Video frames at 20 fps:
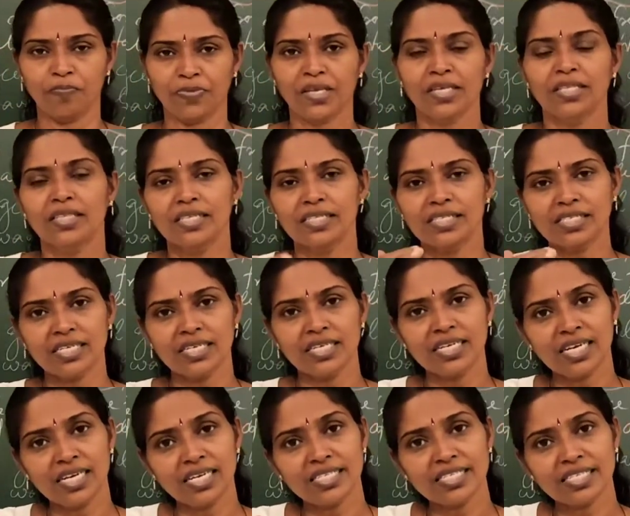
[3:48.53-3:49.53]
The
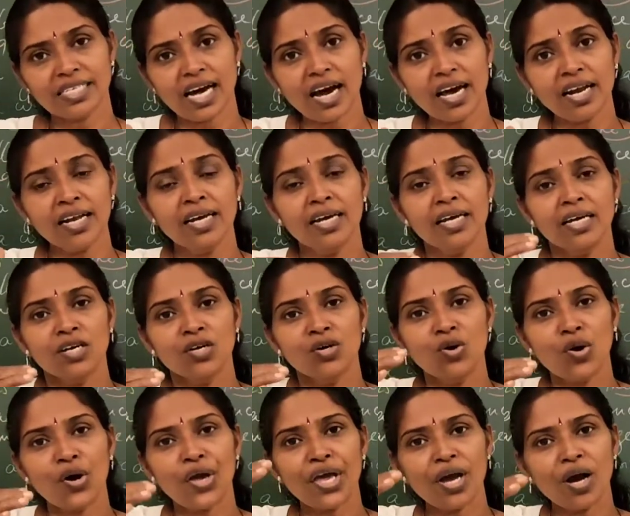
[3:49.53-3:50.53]
circles are
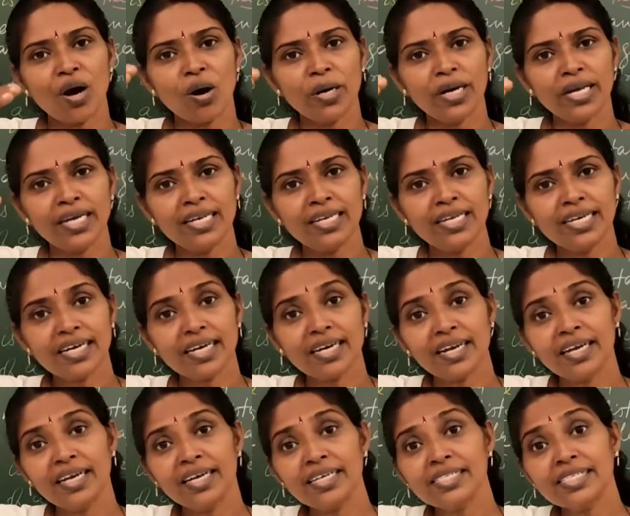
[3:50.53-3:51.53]
going on
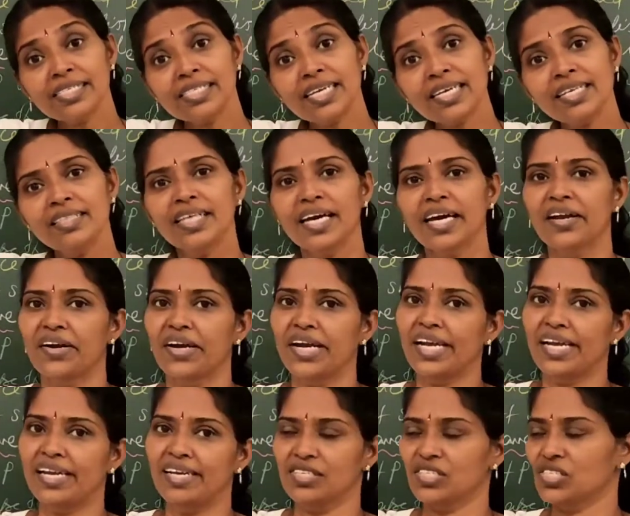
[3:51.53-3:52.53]
increasing their
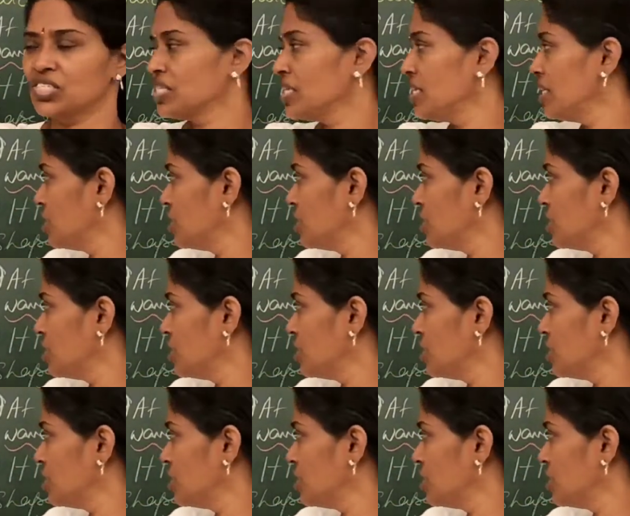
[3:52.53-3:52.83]
radius.